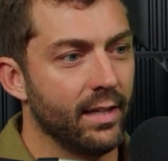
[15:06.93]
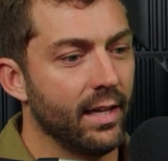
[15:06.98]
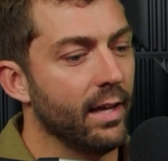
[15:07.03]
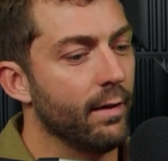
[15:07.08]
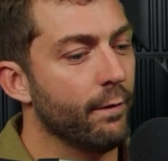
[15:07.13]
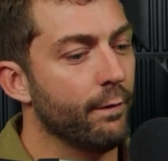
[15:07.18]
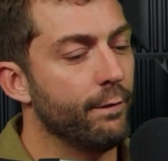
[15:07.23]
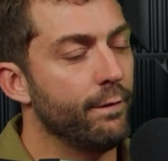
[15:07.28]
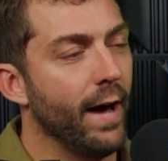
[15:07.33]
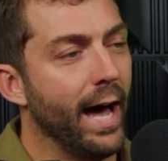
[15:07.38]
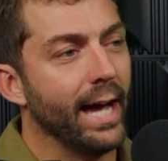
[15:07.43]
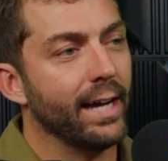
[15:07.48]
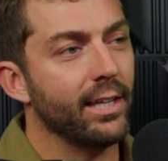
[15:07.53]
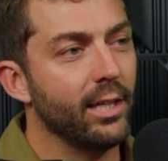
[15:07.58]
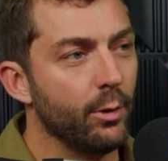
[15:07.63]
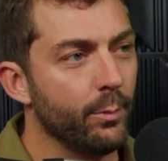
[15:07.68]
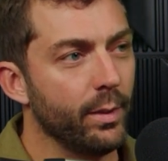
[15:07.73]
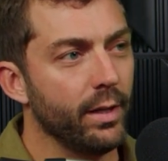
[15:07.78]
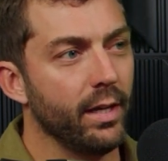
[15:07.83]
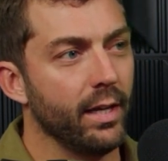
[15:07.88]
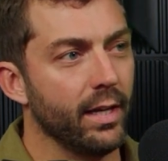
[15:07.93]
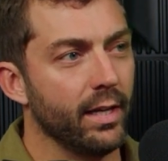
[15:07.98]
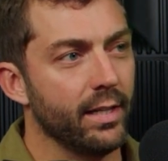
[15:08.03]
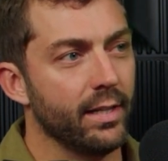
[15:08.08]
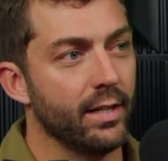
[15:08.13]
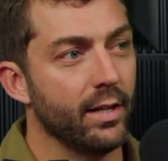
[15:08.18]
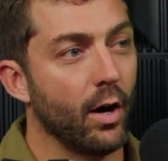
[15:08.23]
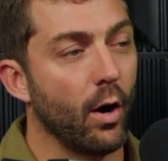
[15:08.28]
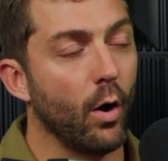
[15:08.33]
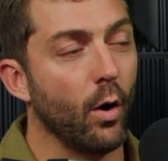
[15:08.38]
vacuuming
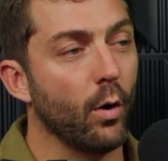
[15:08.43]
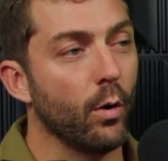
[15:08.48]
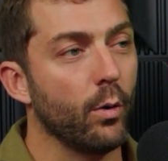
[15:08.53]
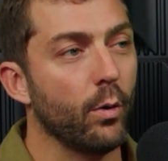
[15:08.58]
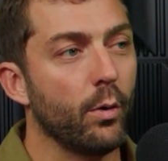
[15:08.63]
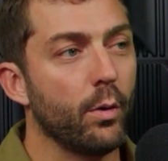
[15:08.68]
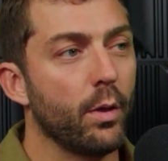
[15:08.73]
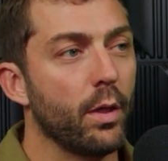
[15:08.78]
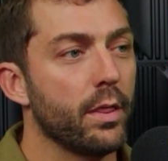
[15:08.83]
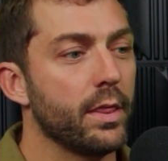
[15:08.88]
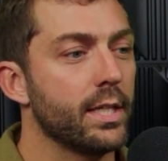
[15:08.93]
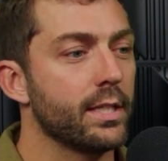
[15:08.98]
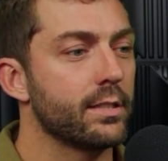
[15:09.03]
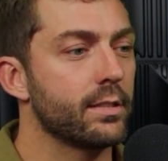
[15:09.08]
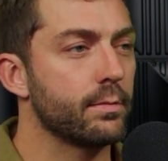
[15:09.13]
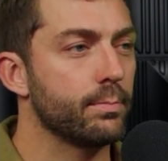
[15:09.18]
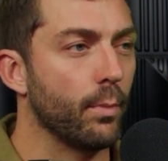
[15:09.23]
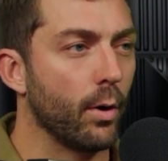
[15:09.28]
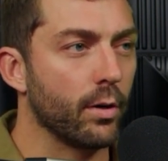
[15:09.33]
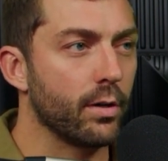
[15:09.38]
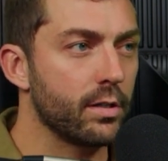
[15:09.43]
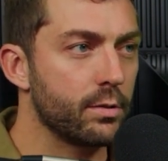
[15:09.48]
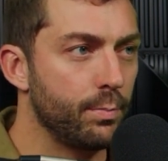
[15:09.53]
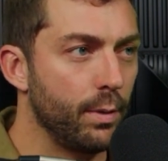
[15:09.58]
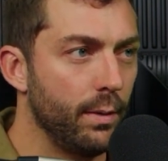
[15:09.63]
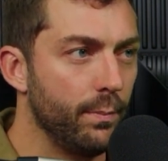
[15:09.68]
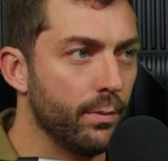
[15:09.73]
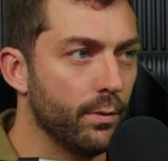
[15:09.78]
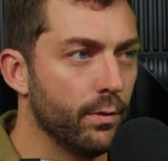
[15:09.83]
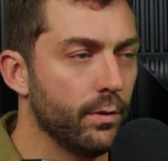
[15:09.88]
in all the smartest
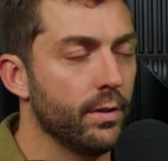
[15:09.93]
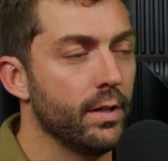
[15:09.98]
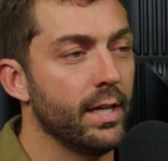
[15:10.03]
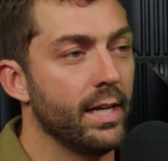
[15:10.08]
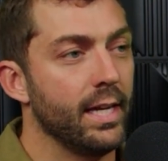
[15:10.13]
people